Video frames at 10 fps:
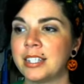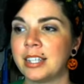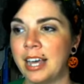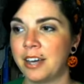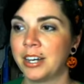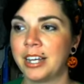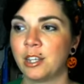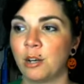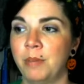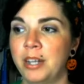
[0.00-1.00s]
ladder in
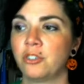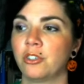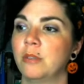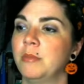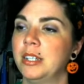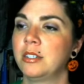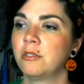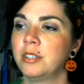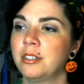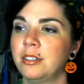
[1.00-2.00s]
their bedroom is
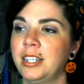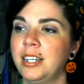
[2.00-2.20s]
going to lead